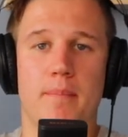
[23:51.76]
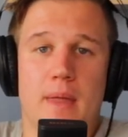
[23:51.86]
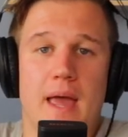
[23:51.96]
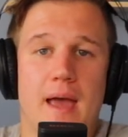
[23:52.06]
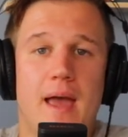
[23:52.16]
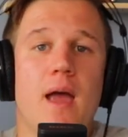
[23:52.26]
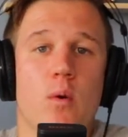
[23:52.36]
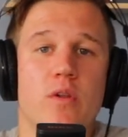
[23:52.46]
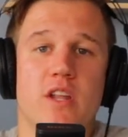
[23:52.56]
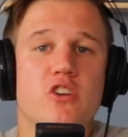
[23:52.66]

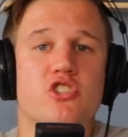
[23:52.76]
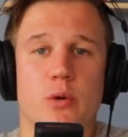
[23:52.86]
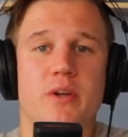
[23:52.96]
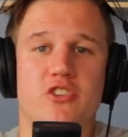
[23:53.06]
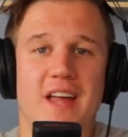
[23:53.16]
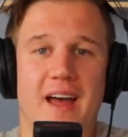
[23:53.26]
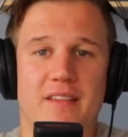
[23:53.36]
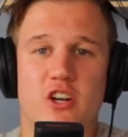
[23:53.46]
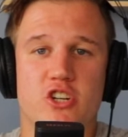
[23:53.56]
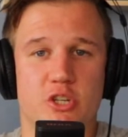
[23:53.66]
they're not showing you that.
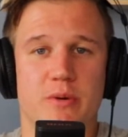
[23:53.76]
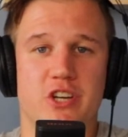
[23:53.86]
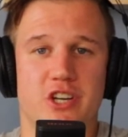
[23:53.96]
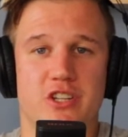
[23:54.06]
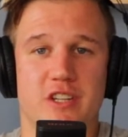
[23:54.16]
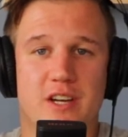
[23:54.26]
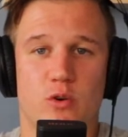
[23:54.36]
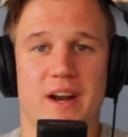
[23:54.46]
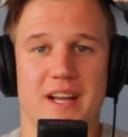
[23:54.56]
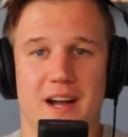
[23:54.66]
They're not showing you their
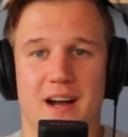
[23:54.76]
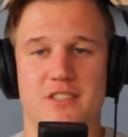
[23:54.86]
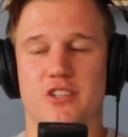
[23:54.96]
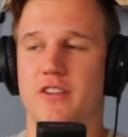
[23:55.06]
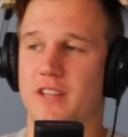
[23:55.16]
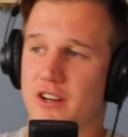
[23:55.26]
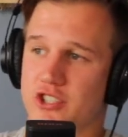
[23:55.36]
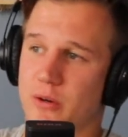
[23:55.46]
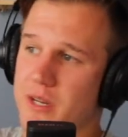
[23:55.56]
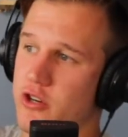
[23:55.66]
credit cards. They're not
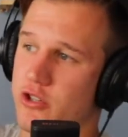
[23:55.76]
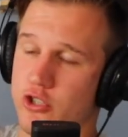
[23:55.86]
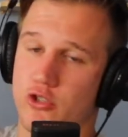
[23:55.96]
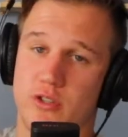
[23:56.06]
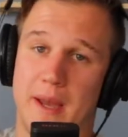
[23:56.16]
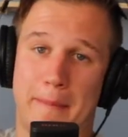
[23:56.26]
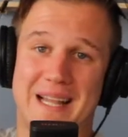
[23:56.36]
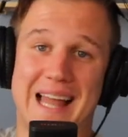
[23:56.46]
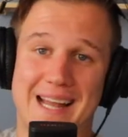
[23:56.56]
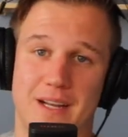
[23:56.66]
showing you their
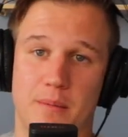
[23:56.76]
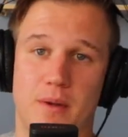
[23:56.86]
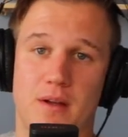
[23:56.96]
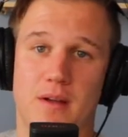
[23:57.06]
platinum